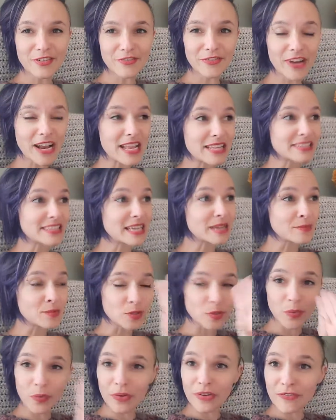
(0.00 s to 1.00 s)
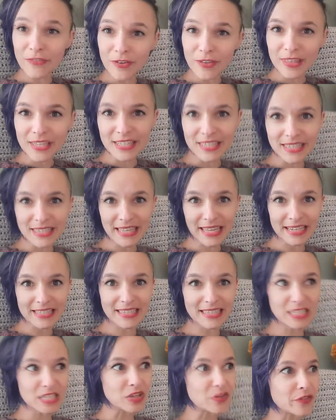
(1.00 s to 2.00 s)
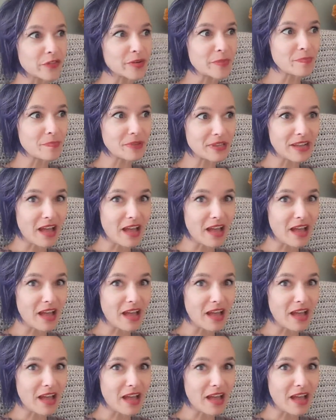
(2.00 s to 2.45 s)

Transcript: friends, I'm sorry for this, that it's different, but